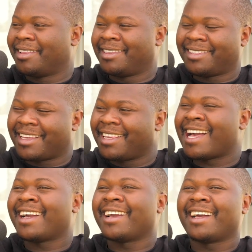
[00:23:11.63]
This is a
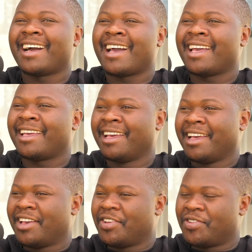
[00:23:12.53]
young guy,
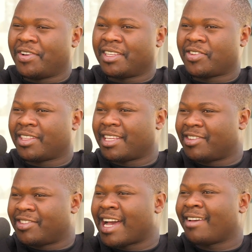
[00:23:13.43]
you know, he's got the
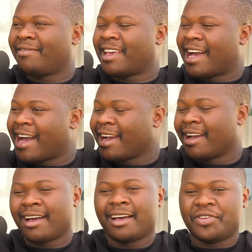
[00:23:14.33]
drive, the
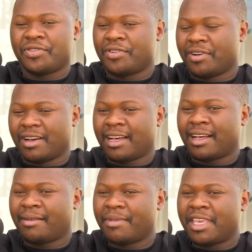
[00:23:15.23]
hunger, you know,
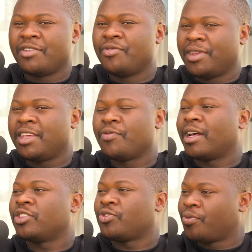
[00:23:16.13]
he really
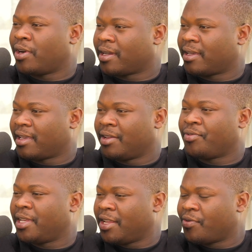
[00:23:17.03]
wants to work, he
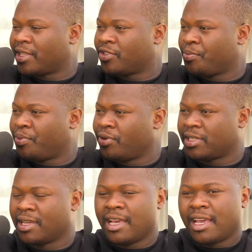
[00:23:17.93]
really wants to
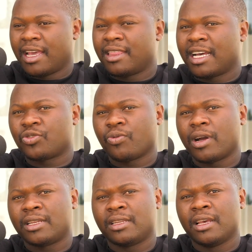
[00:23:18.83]
push. And that's
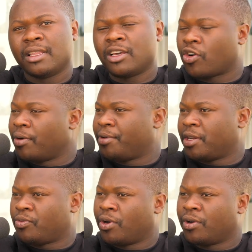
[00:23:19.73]
what the
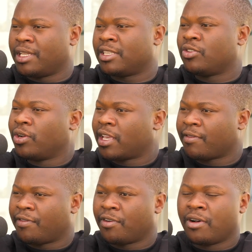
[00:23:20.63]
corporate world is
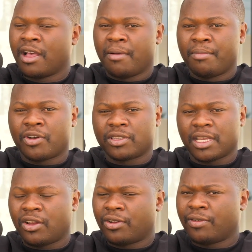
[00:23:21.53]
looking for, because
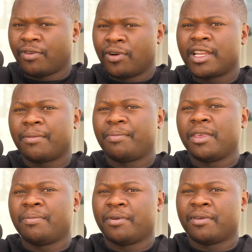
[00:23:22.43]
a lot of other
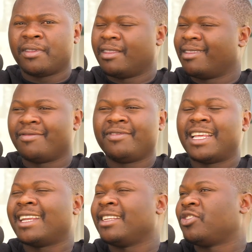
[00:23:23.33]
people, they've
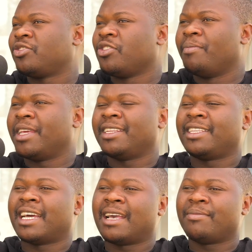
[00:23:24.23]
done it so many
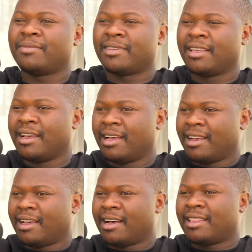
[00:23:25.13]
times,
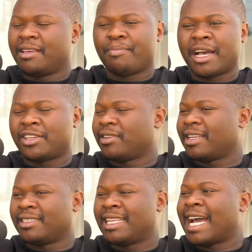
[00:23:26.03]
the passion
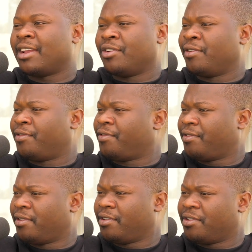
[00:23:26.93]
has died
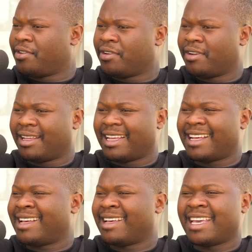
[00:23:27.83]
off, you know,
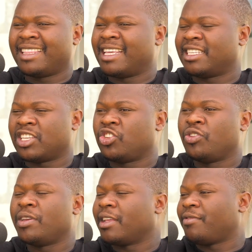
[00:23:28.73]
and they're just
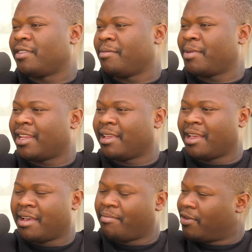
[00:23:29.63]
doing it for the money.
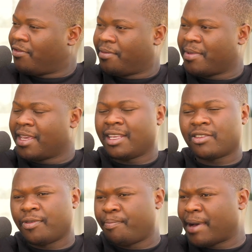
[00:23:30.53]
But for me, it's
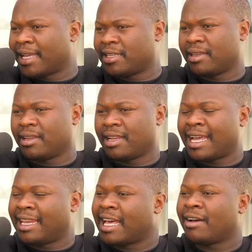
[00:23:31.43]
for passion. I
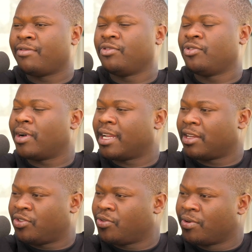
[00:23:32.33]
love to do what I
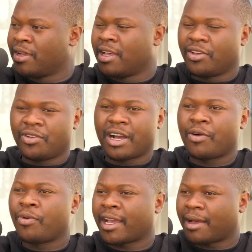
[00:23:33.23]
do. You know, I
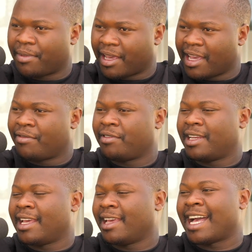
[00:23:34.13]
wake up every
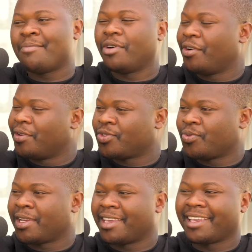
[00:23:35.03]
day. I'm always
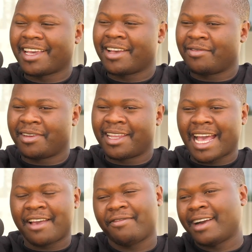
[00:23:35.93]
working every day.
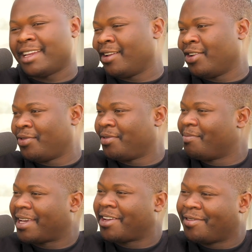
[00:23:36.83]
I fight a lot with
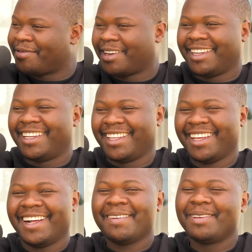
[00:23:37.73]
my girlfriend.
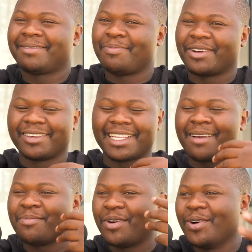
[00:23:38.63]
It's because
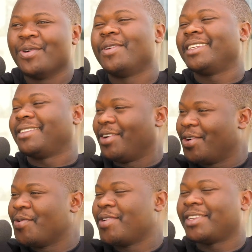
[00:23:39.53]
I'm always,
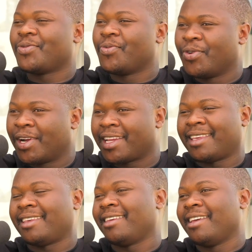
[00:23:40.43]
always
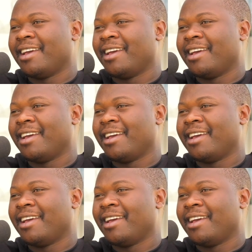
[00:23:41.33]
working.